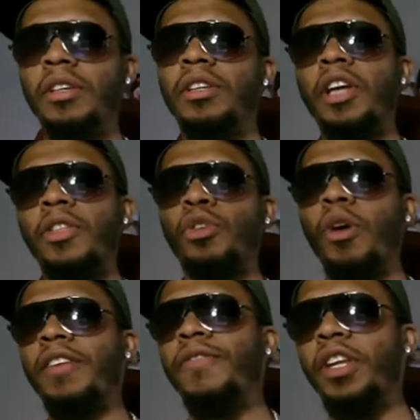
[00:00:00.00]
Another
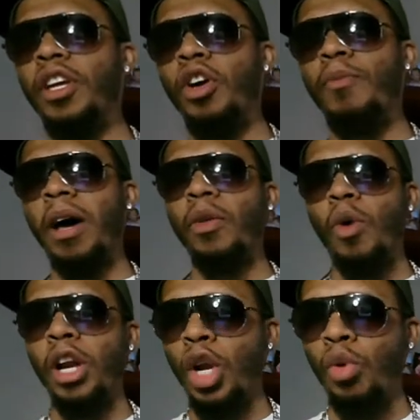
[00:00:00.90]
great video by the
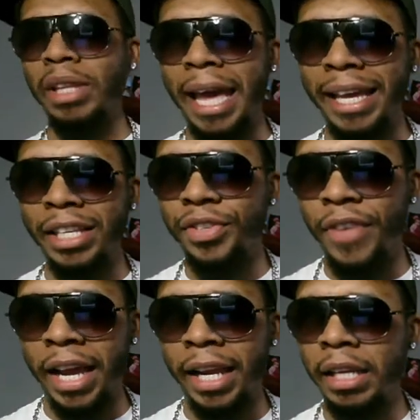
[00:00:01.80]
one and only Ace
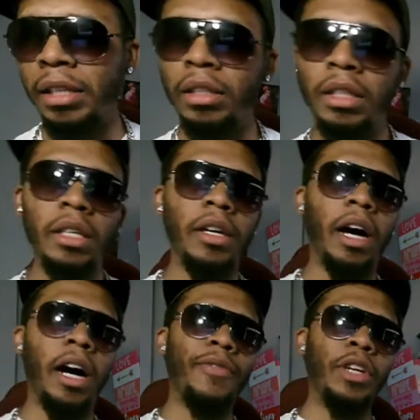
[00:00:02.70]
Vane.
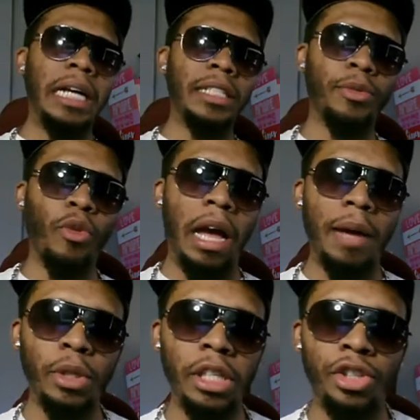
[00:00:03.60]
If you're not
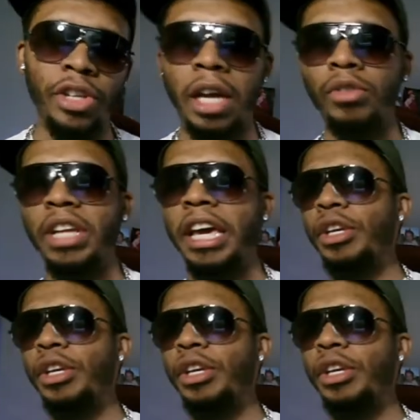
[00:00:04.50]
subscribed to his channel, take